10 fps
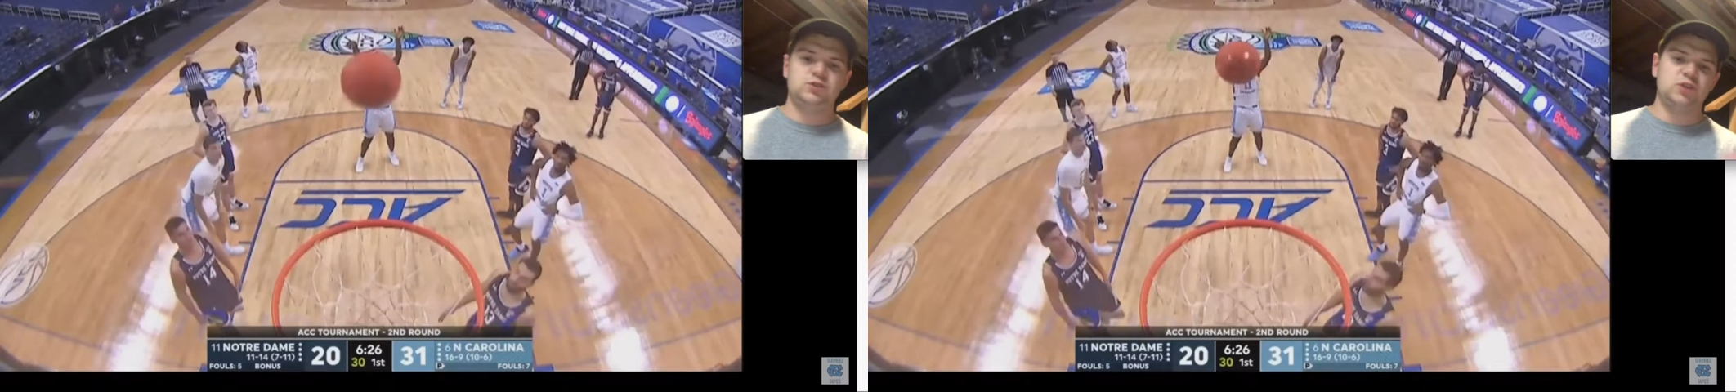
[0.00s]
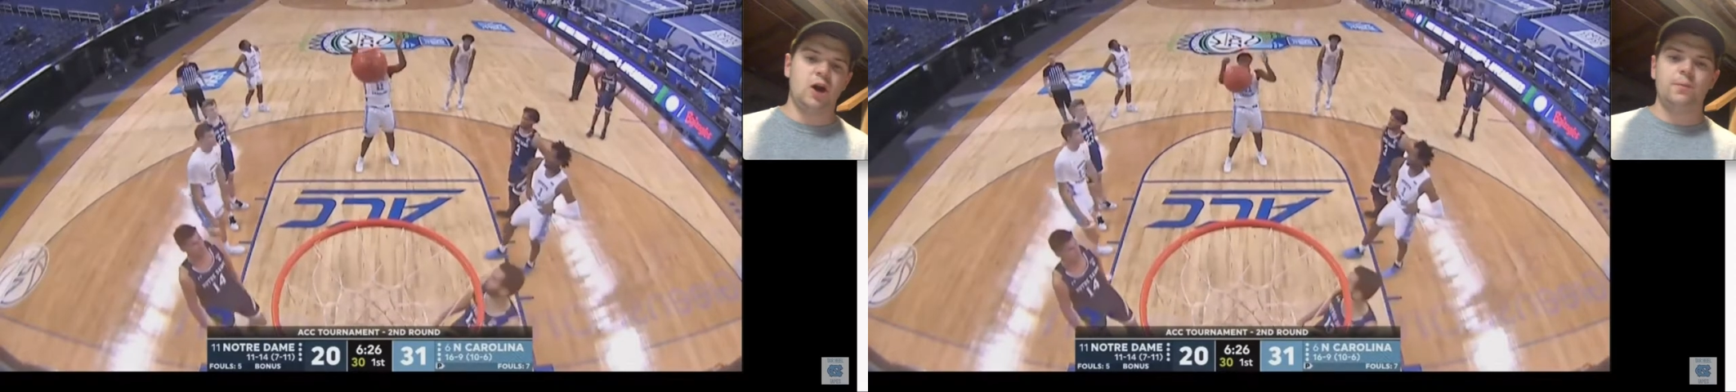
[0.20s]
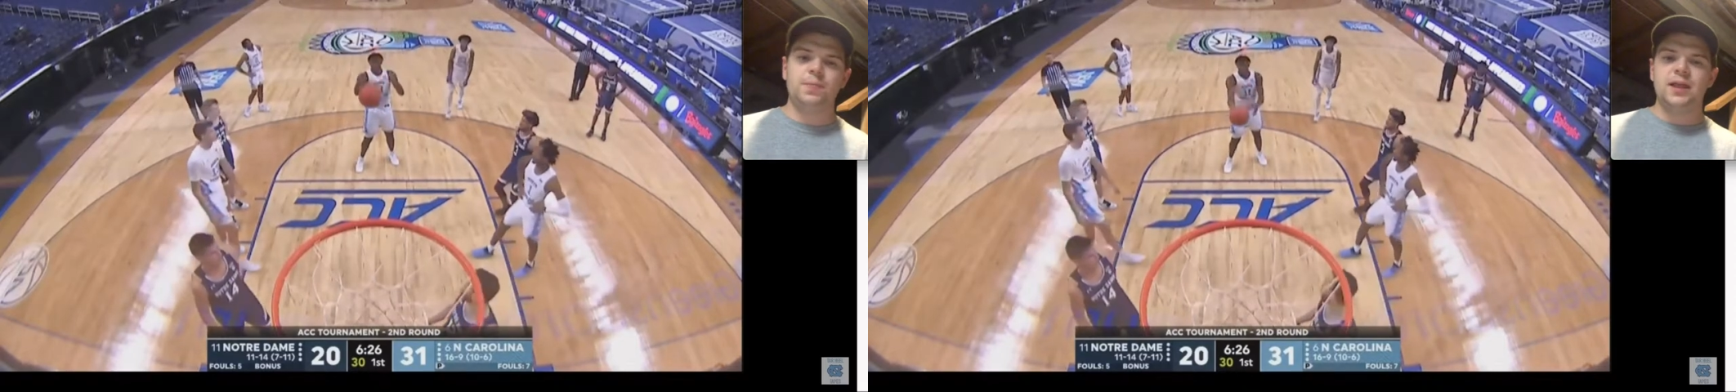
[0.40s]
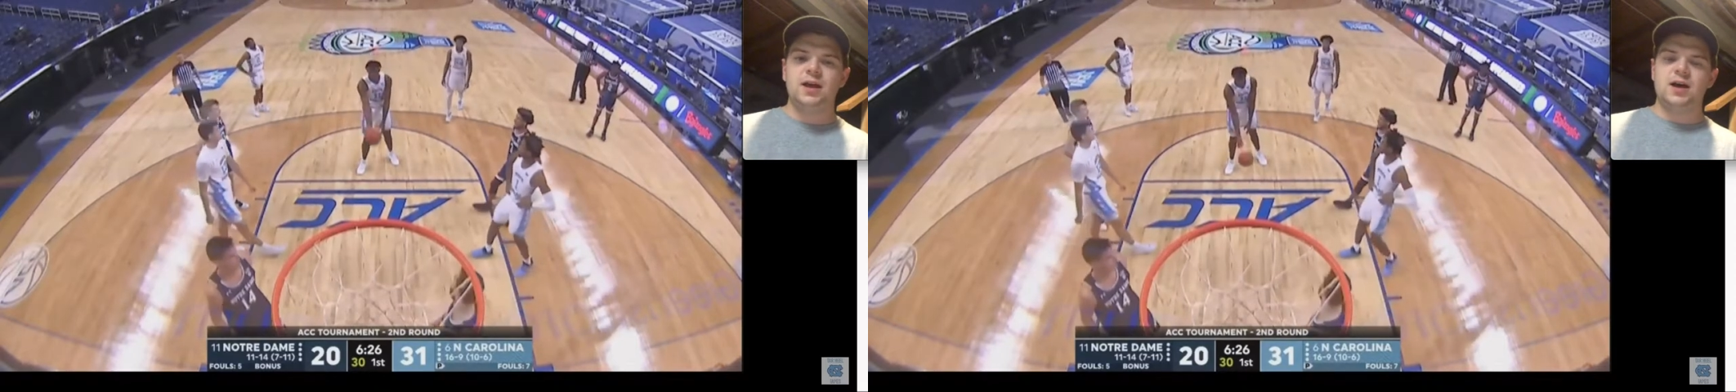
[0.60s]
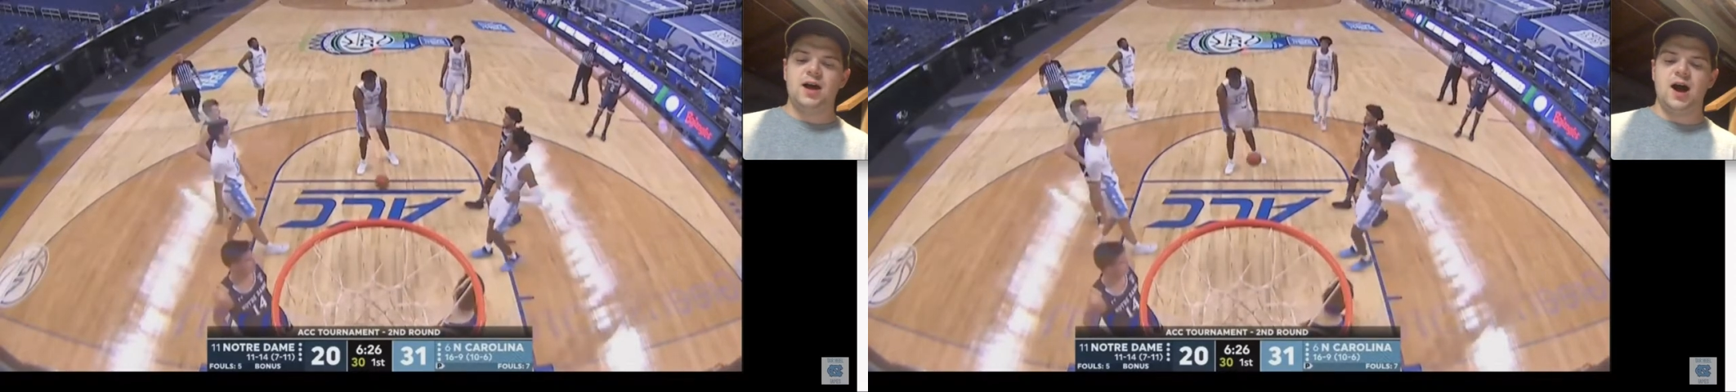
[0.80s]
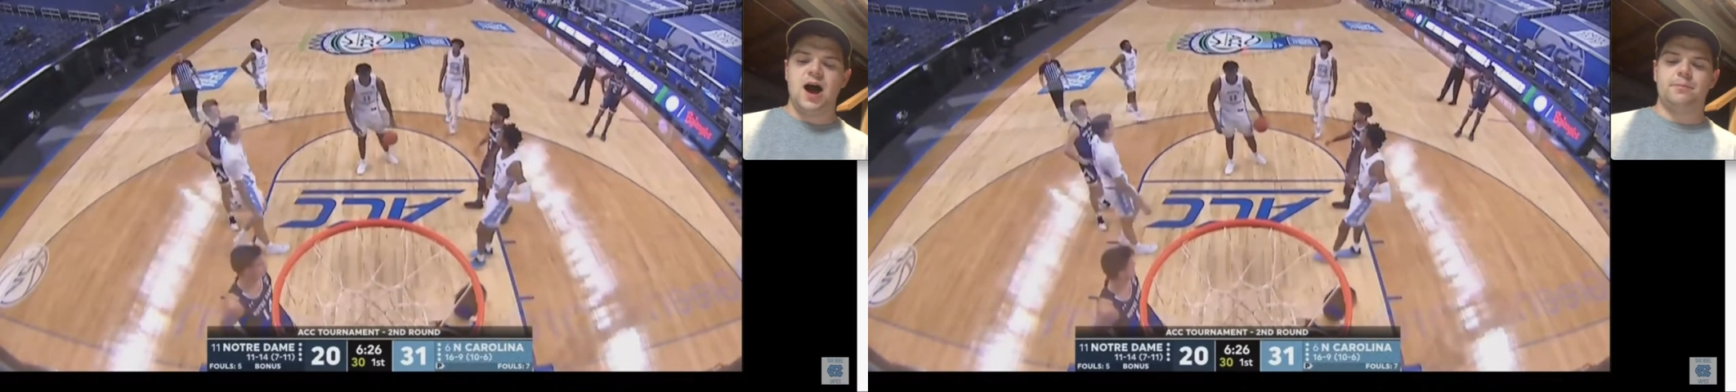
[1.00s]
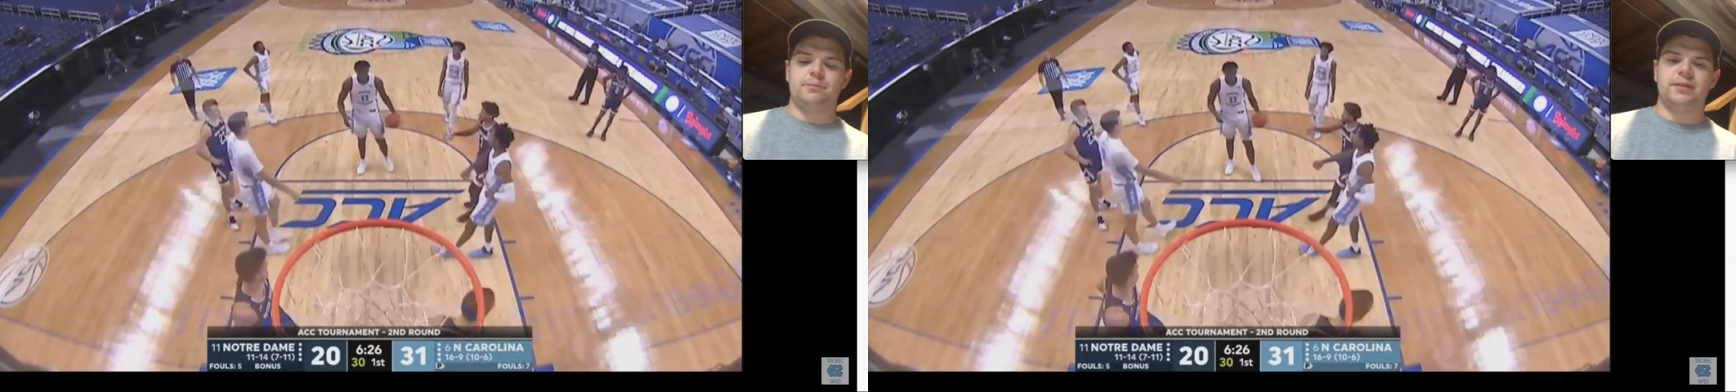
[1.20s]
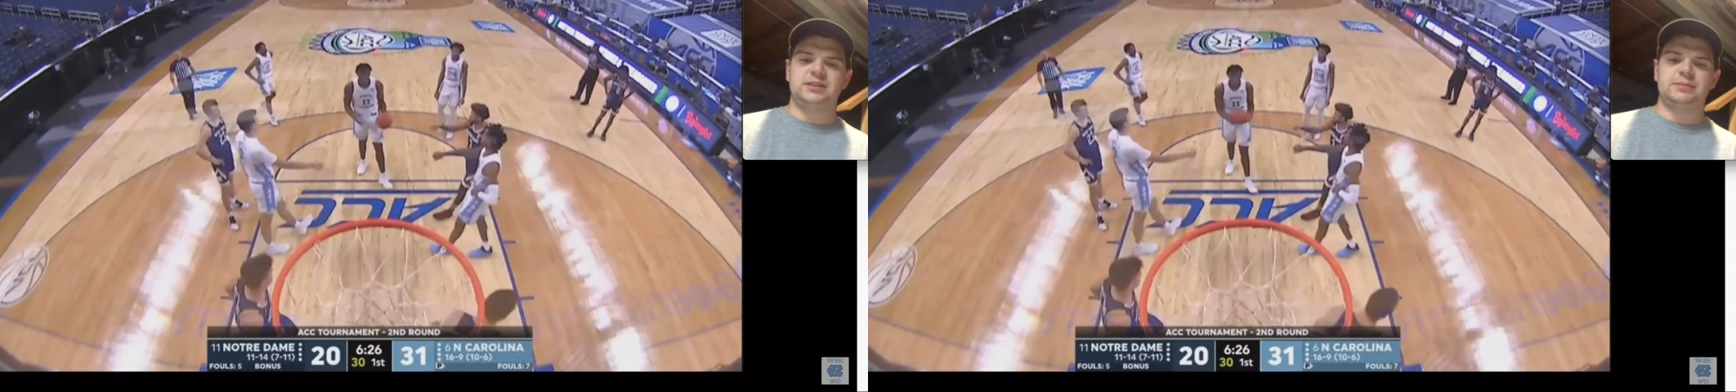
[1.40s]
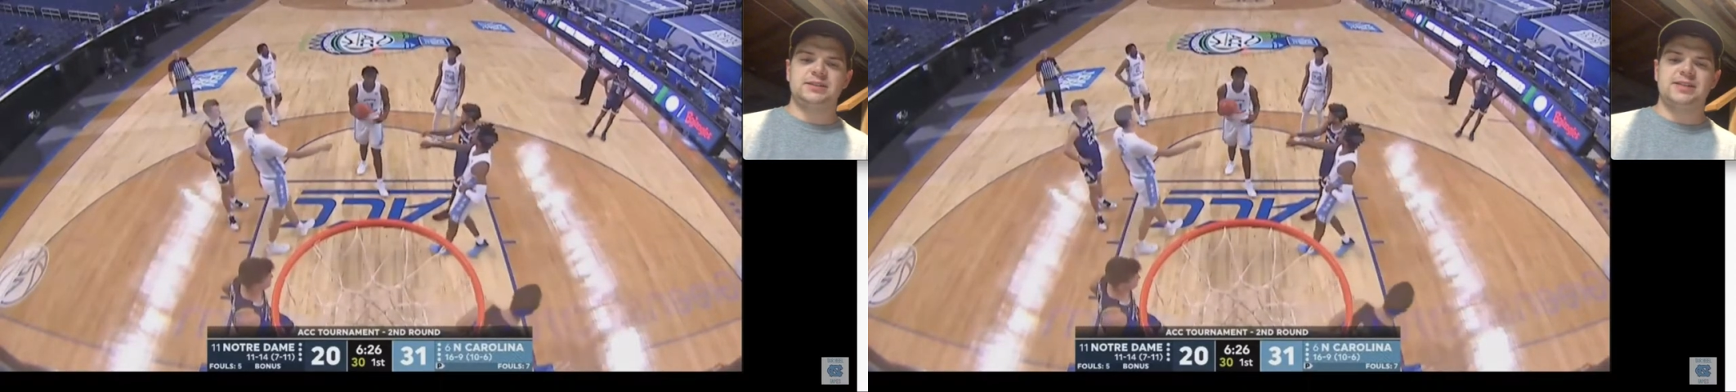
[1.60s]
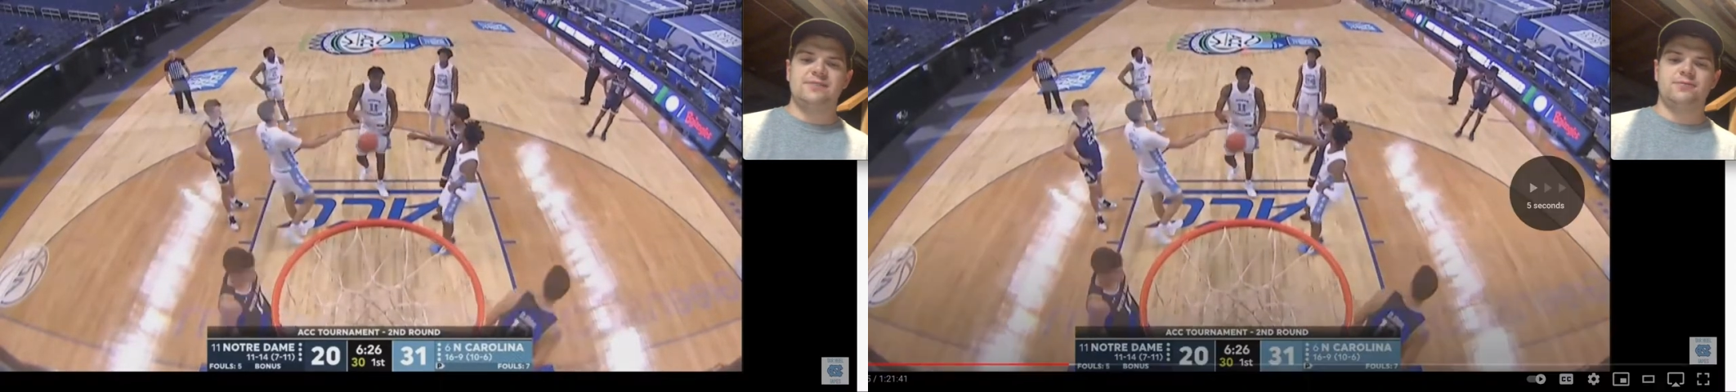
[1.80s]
So um, as he misses that